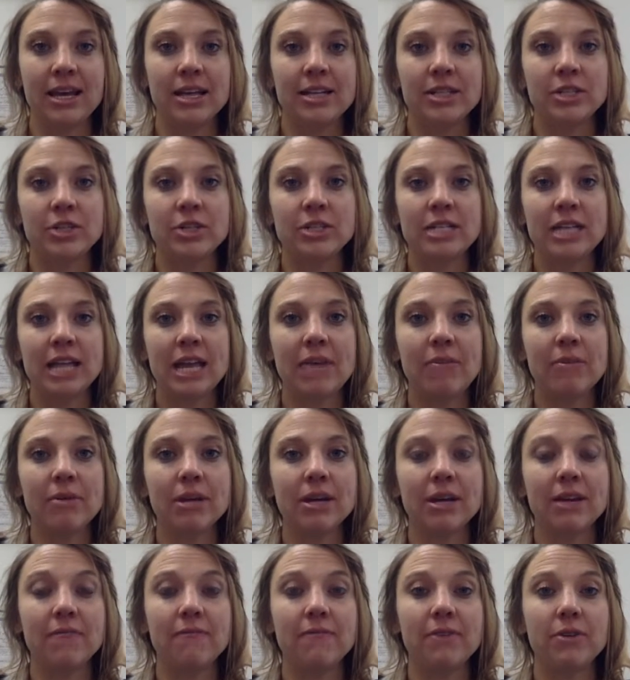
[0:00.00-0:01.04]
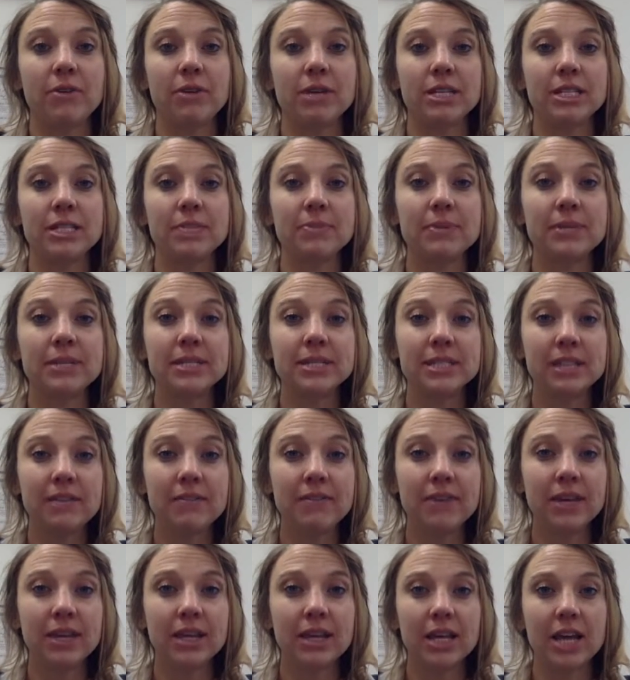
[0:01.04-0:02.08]
So today we're going to focus
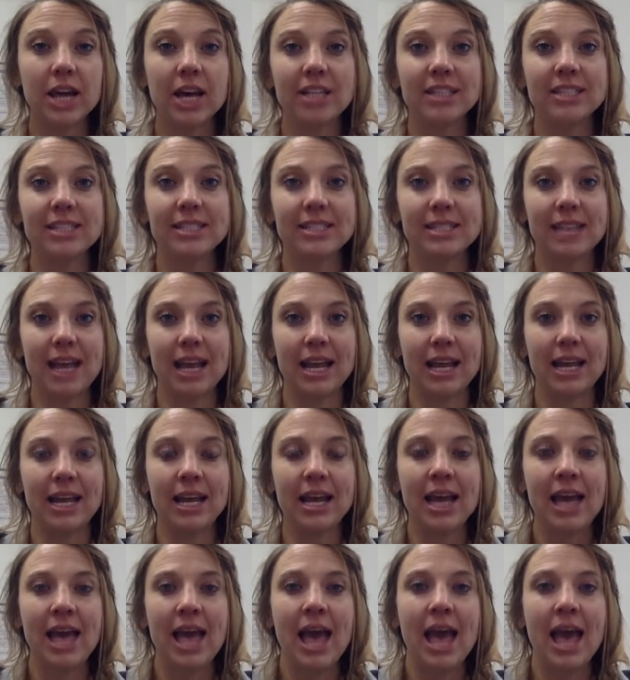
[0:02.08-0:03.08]
specifically on setting